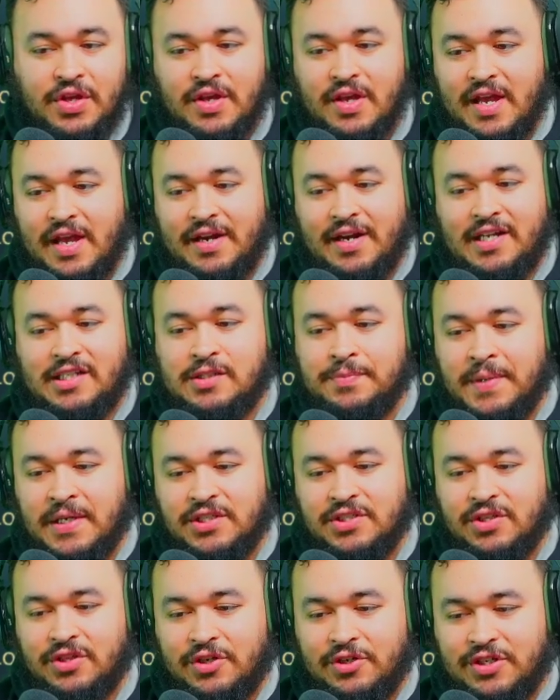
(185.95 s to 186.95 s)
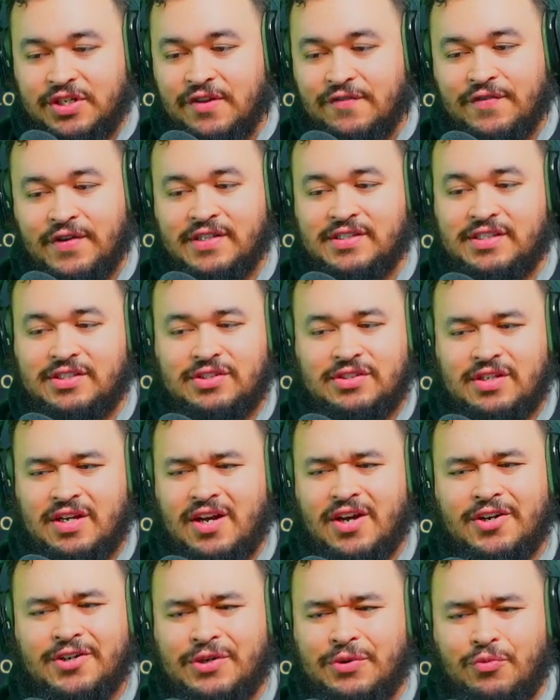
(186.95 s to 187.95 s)
And not to mention their defense is
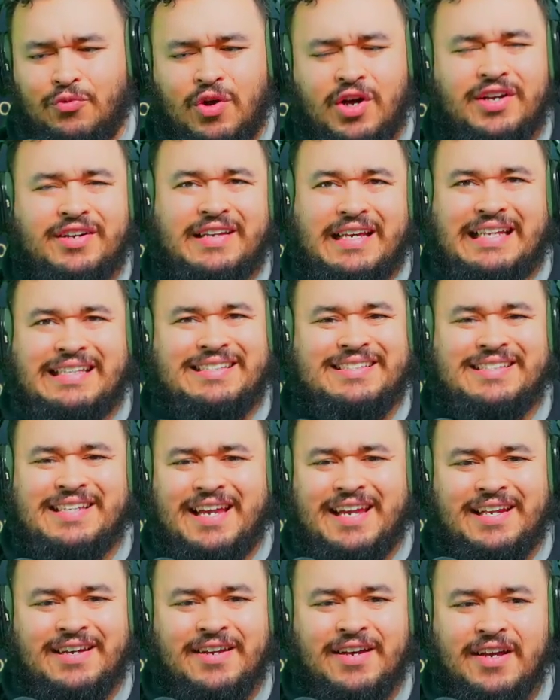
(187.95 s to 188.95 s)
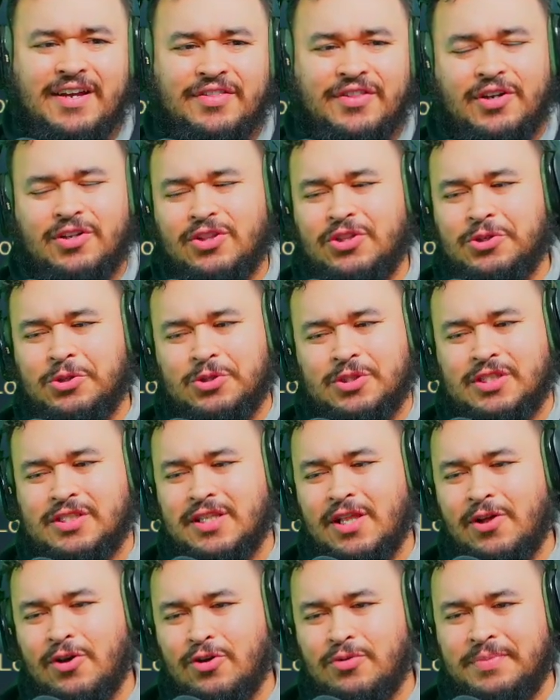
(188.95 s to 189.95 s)
101, insane. They're a little
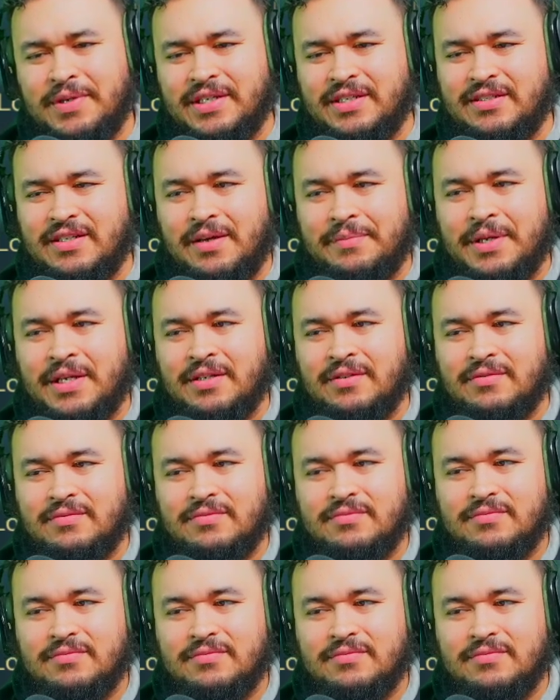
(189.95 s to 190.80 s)
slow, but I mean,